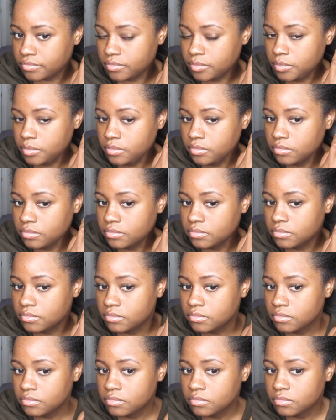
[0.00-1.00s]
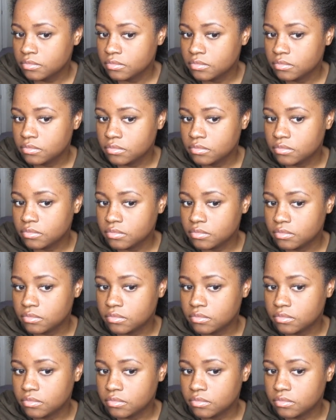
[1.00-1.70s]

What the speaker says: (silence)